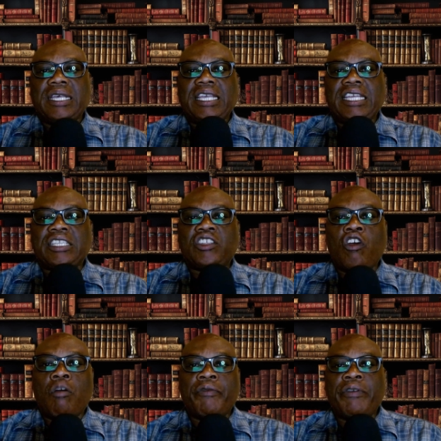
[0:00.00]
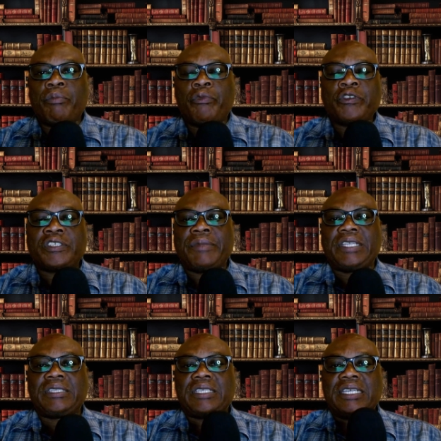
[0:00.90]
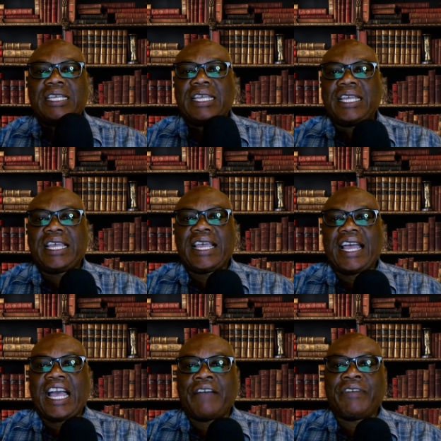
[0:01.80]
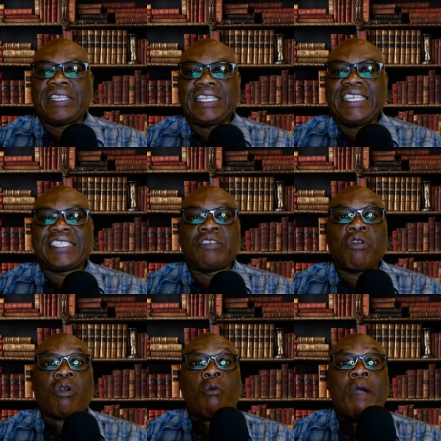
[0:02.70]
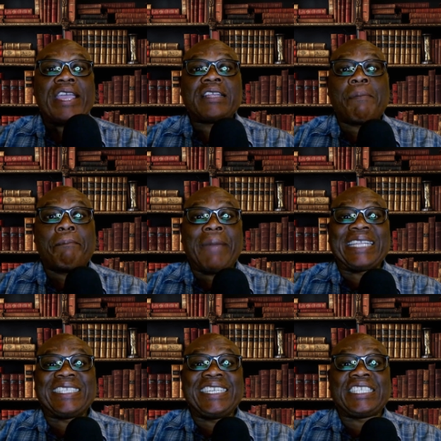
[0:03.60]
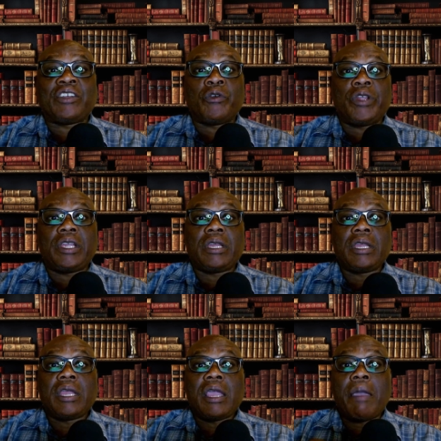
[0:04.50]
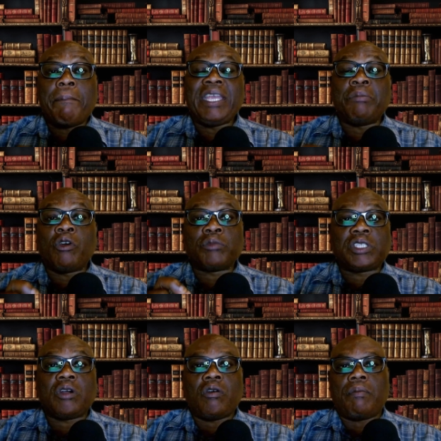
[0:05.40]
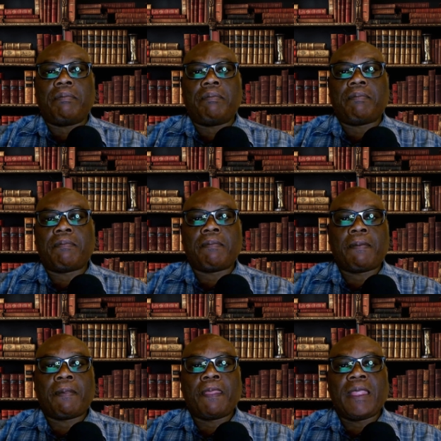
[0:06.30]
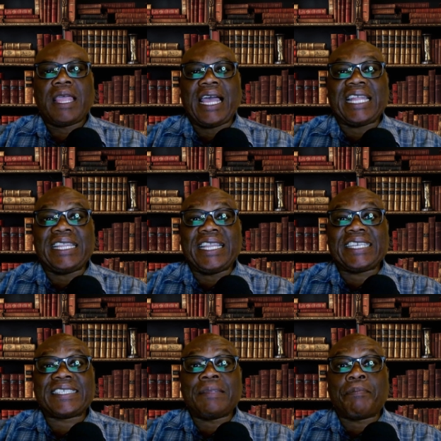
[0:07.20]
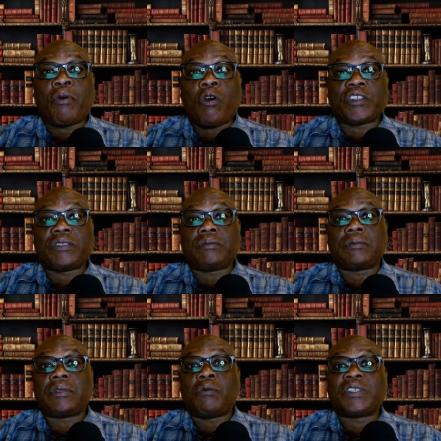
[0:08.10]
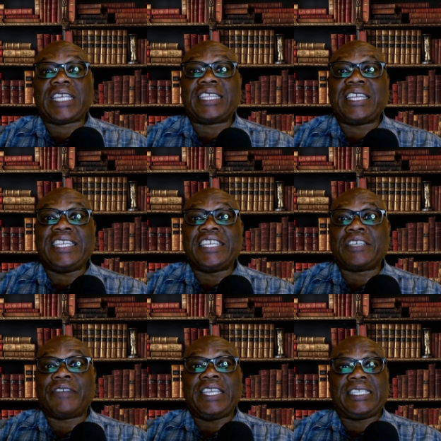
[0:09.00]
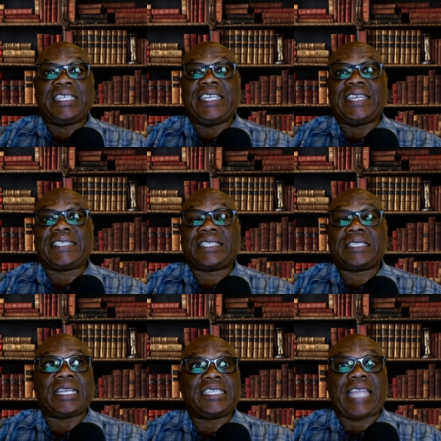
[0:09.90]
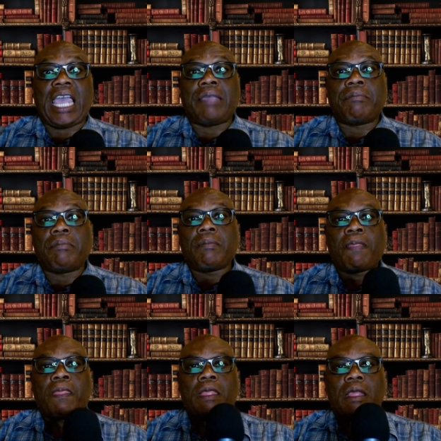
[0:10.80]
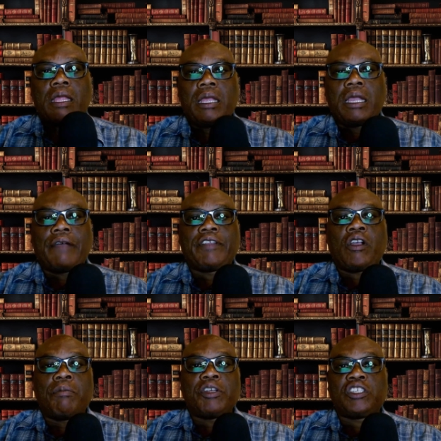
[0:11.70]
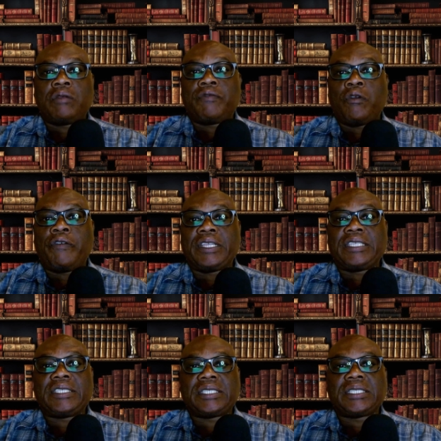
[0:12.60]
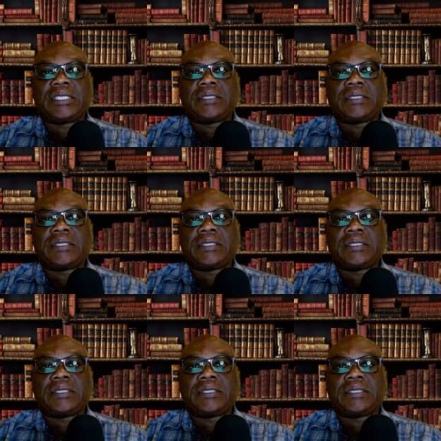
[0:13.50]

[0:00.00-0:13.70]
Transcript: a term of imprisonment of at least the required mandatory minimum term unless the person was under the age of 18 years at the time of the commission of the offense,